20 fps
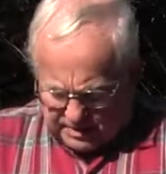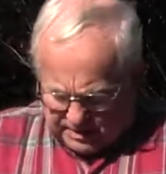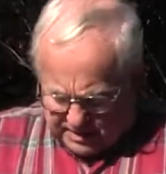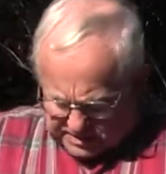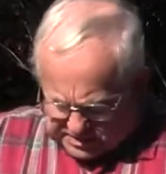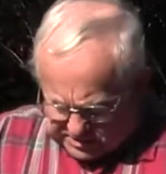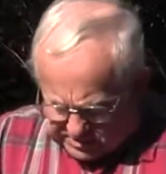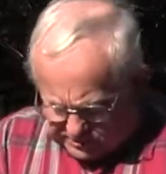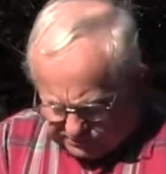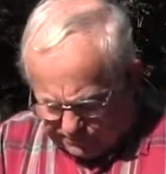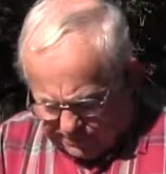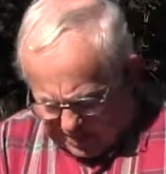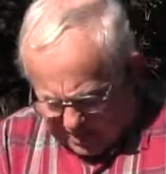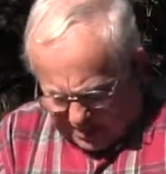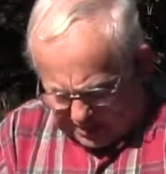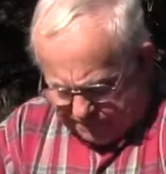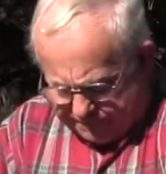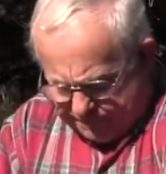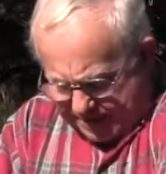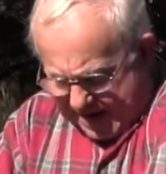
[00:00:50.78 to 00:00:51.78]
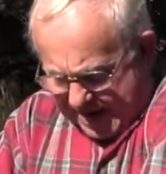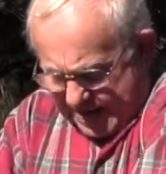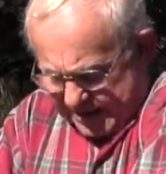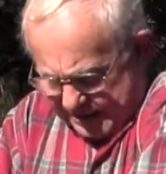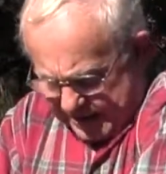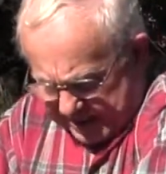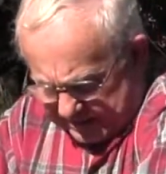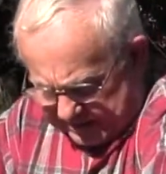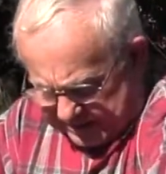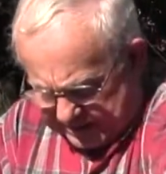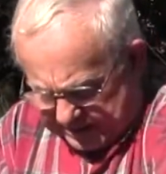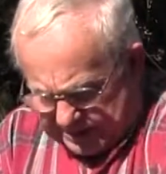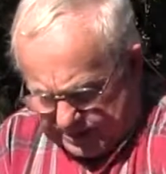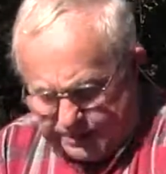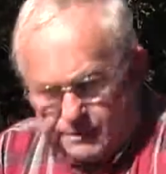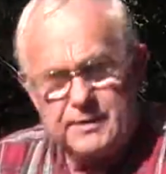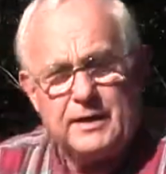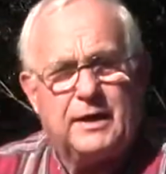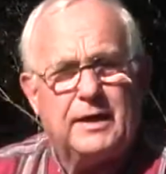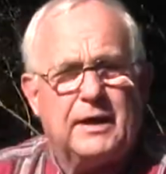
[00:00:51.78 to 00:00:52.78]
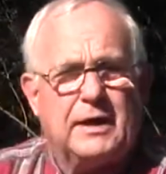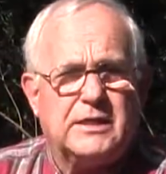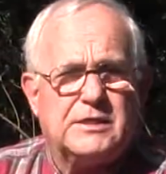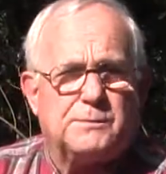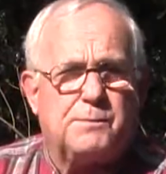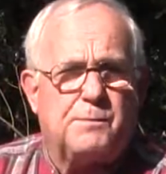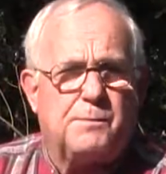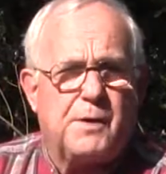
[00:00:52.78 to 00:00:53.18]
This is very fine, and it's